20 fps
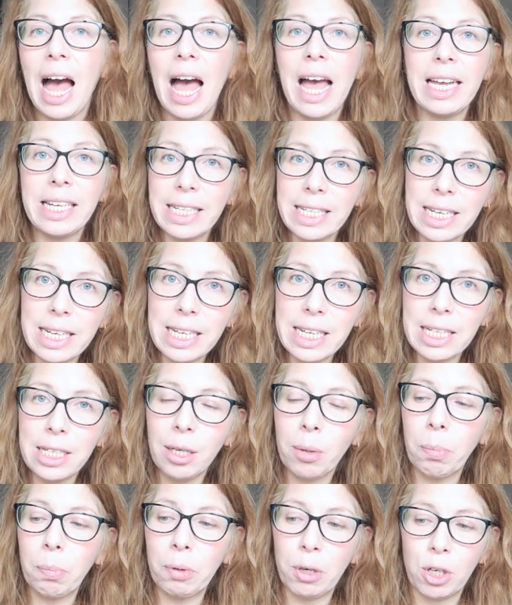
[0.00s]
I
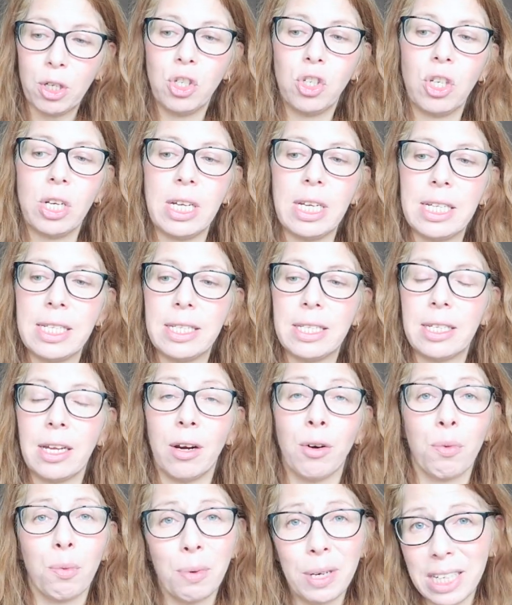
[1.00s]
did purchase
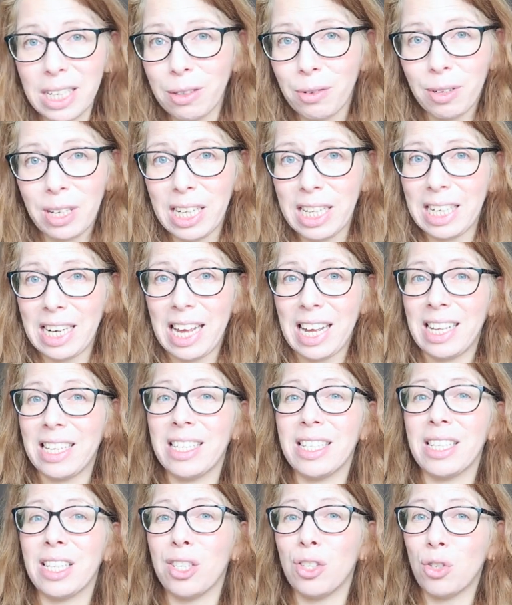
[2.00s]
a really really
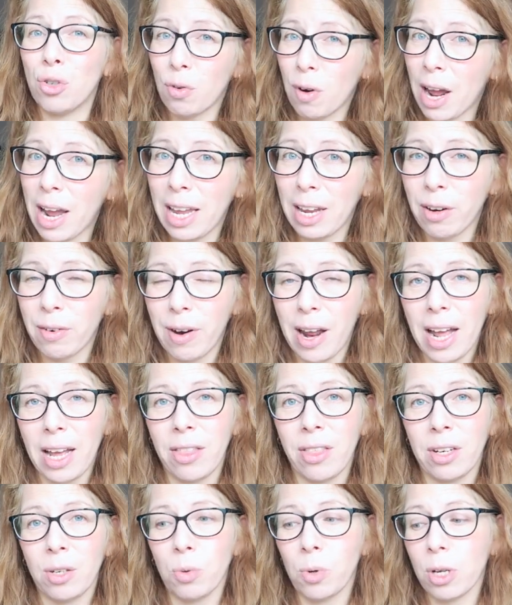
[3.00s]
nice drying
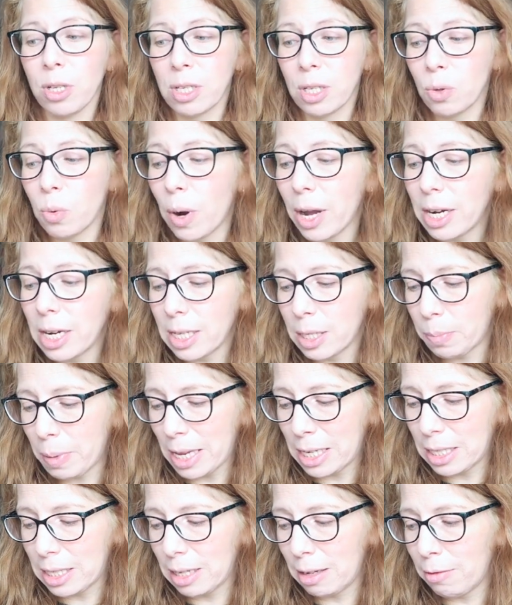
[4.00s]
rack that was quite
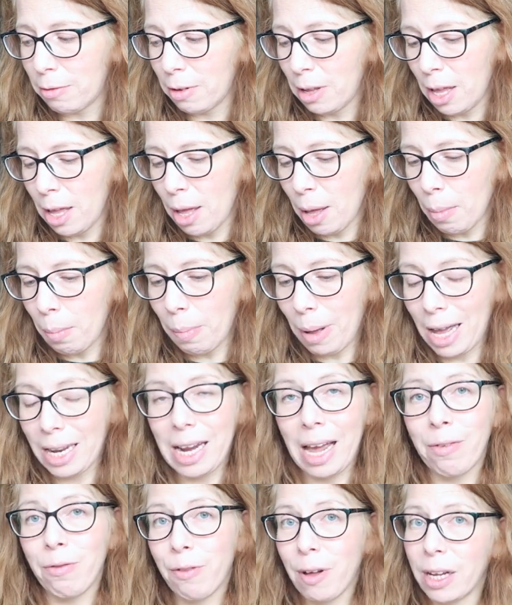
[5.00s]
expensive,
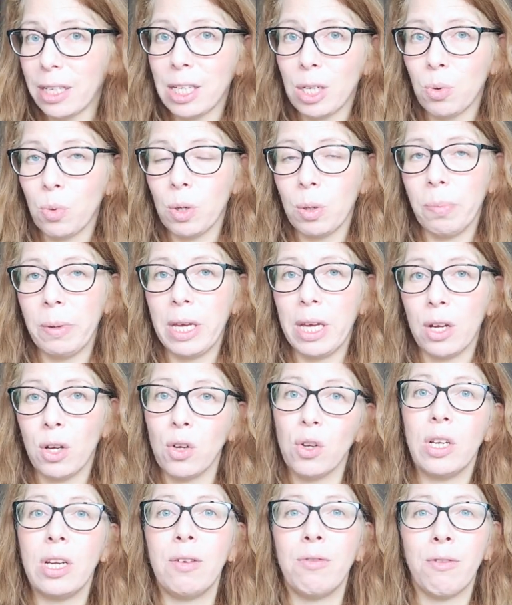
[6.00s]
but I felt it would be a
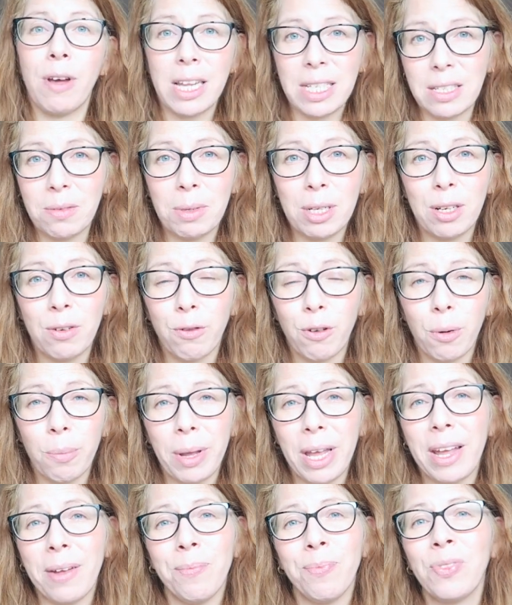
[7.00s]
good investment for
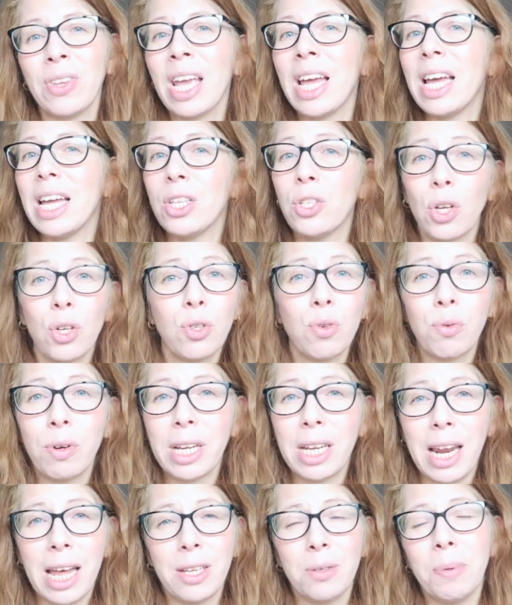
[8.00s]
me. It's also
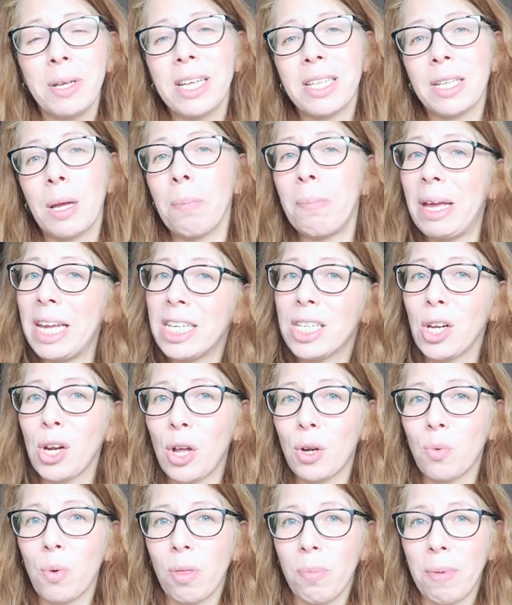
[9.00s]
really nice because I paint a
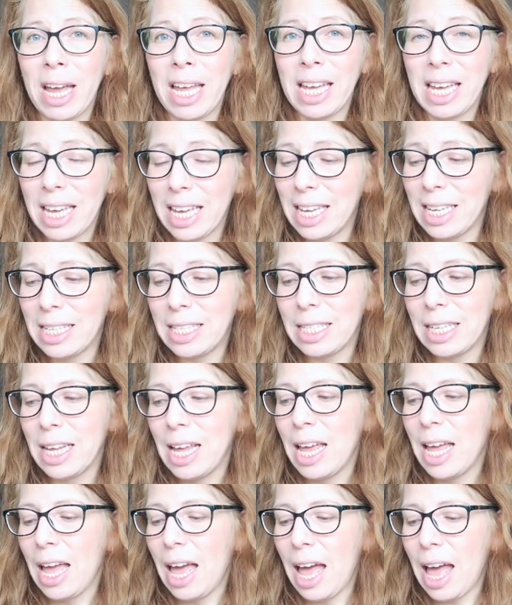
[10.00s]
lot with my kids,
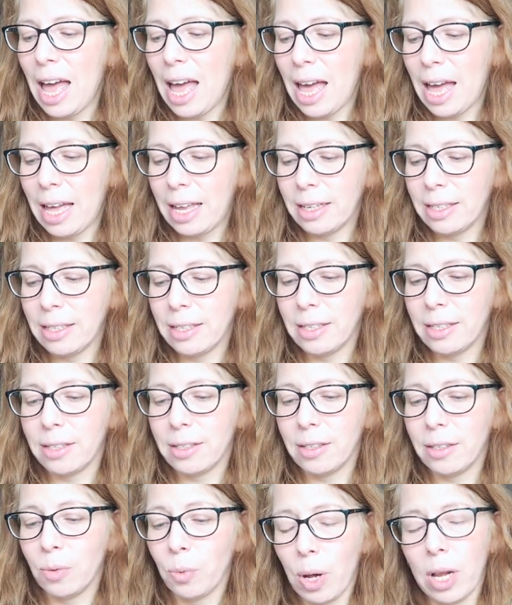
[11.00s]
and
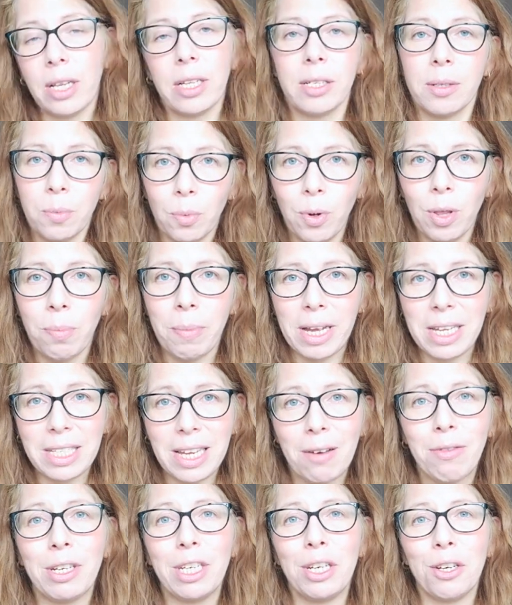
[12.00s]
well, with my
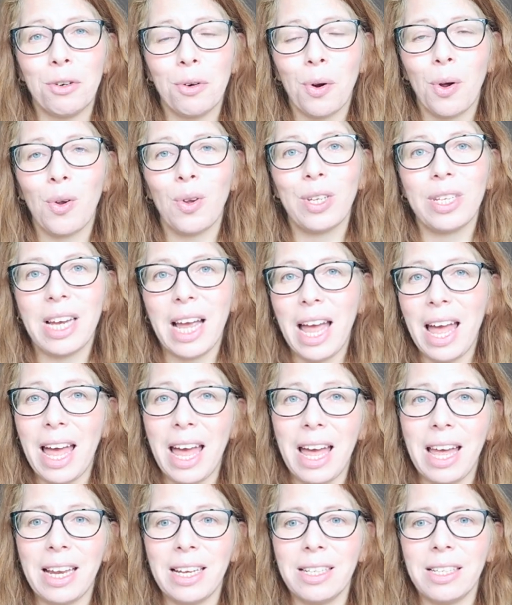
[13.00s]
seven-year-old,
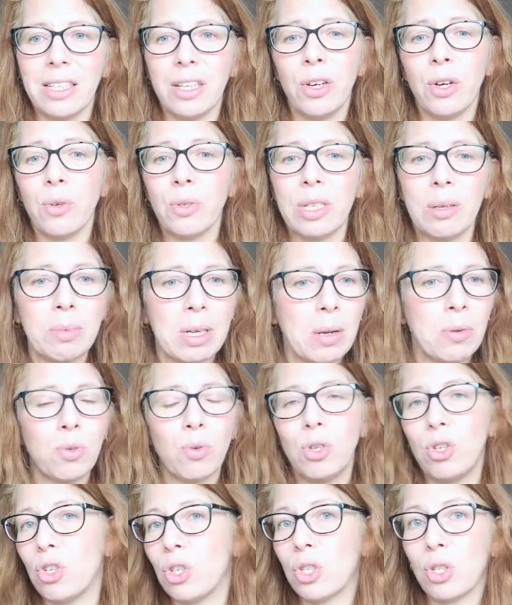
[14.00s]
and you know,
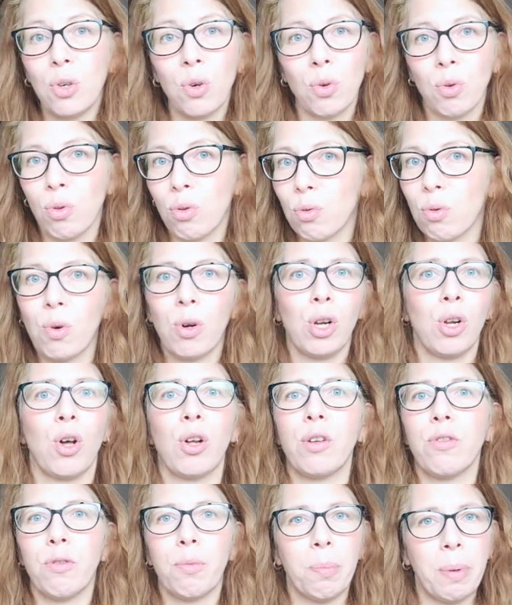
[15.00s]
sometimes we just go through a
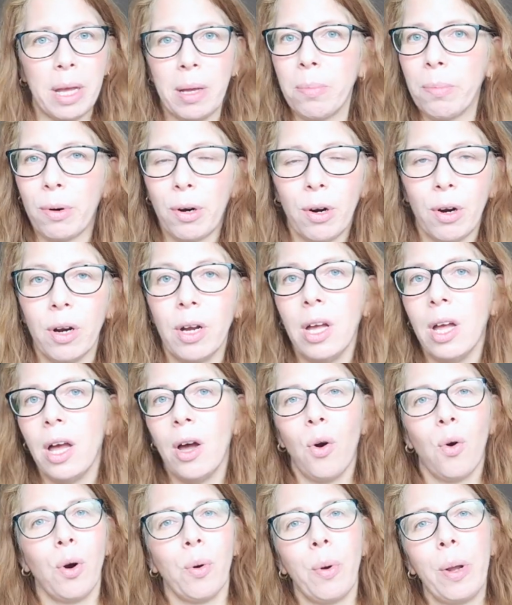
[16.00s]
lot of paper,
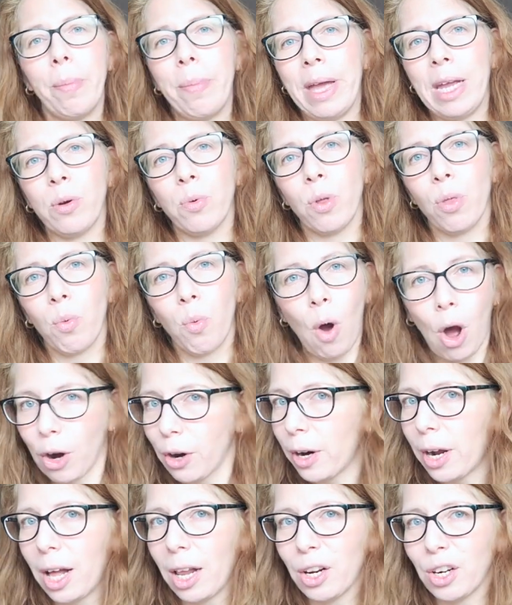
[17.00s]
or we paint with
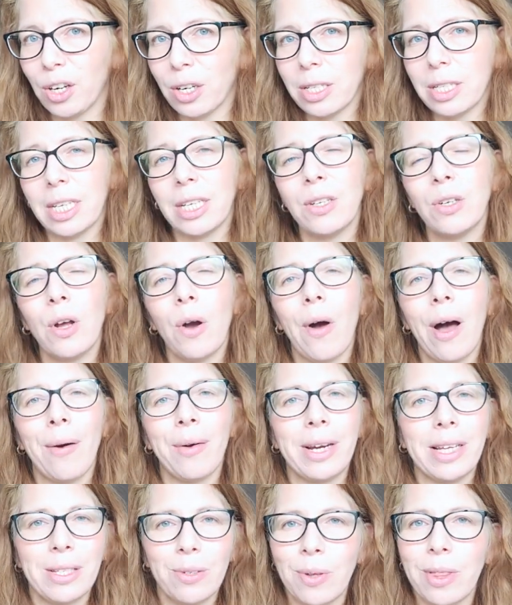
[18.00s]
watercolors, and you know
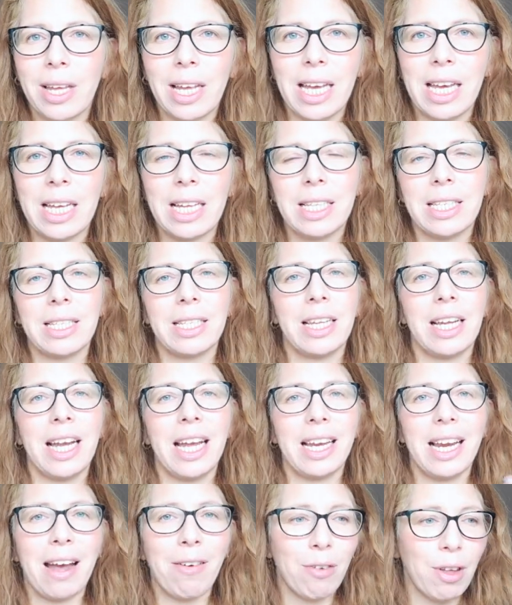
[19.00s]
how it is with kids, they
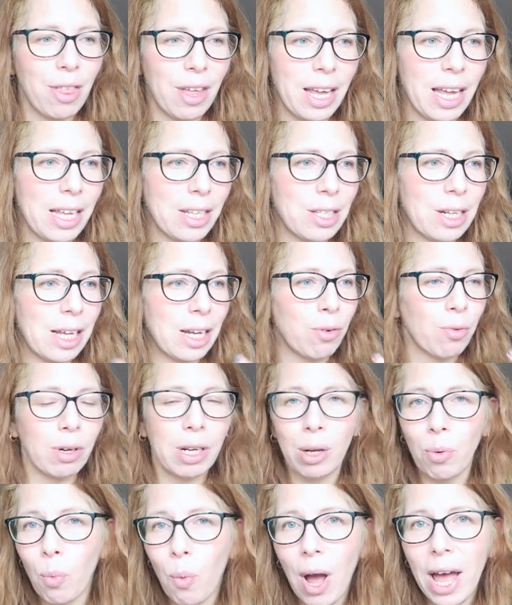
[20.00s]
get, everything gets like
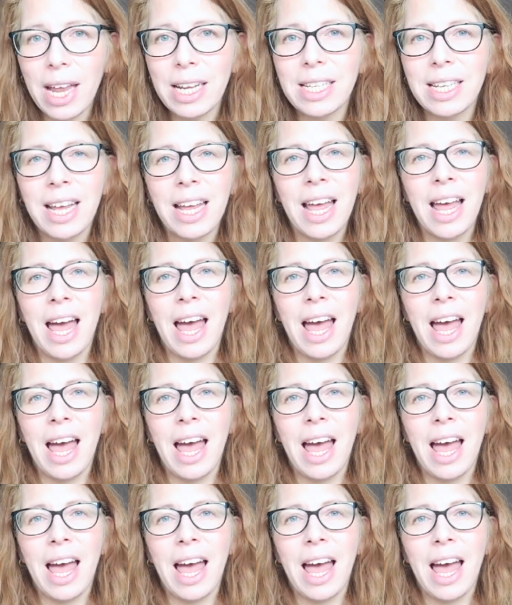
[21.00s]
really wet.